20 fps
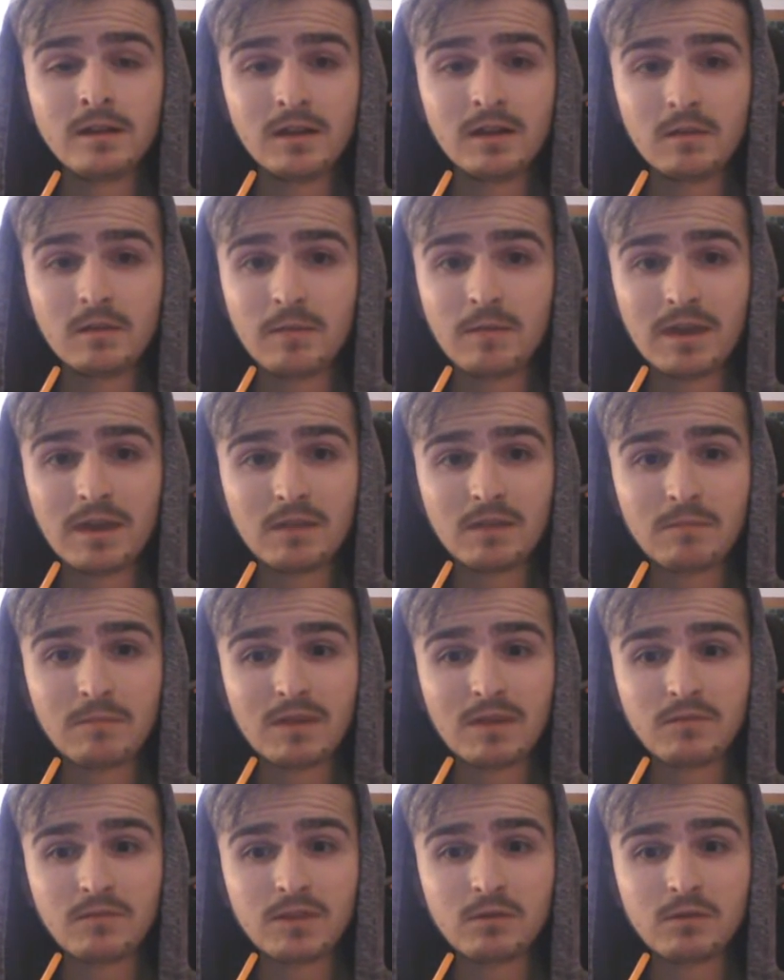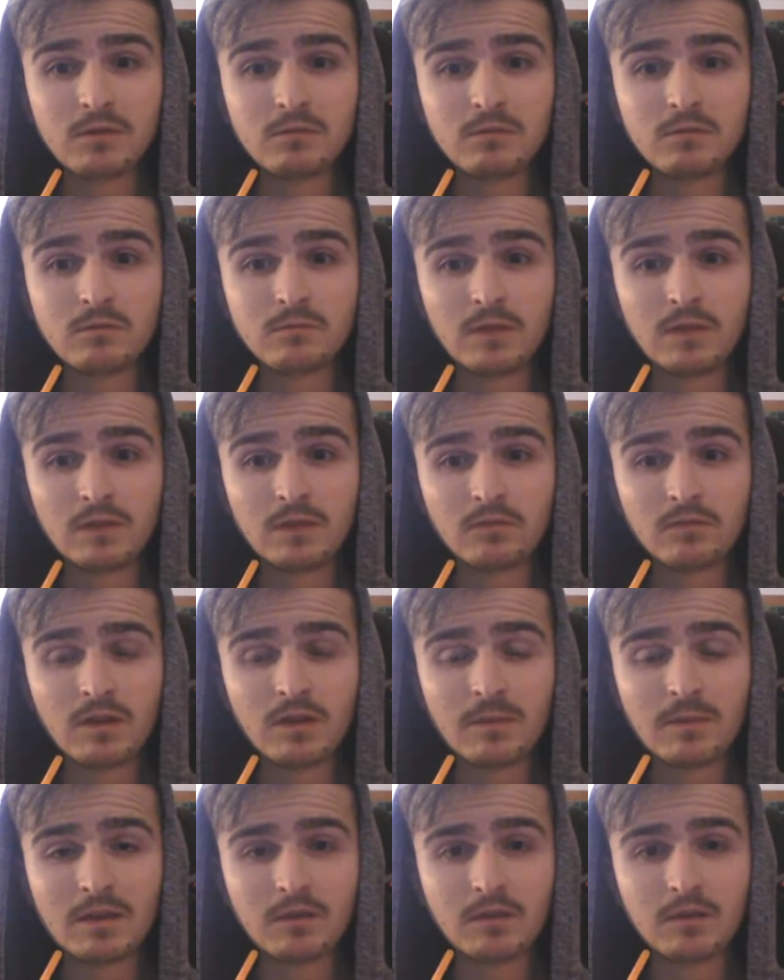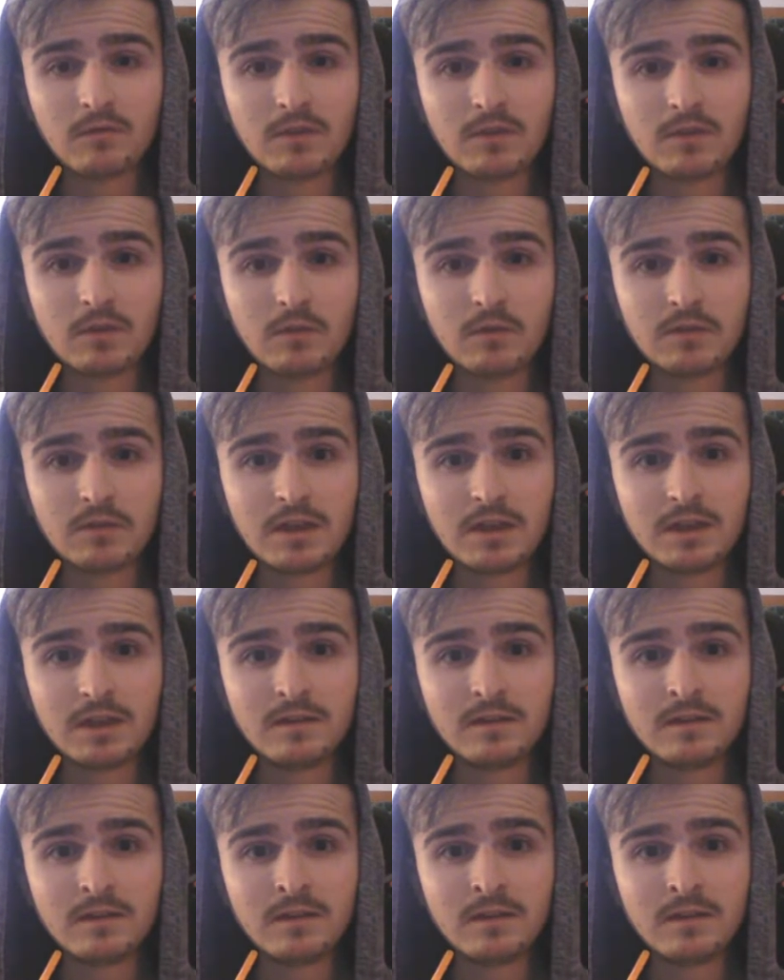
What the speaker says: I made a video, like trying to make a video every day.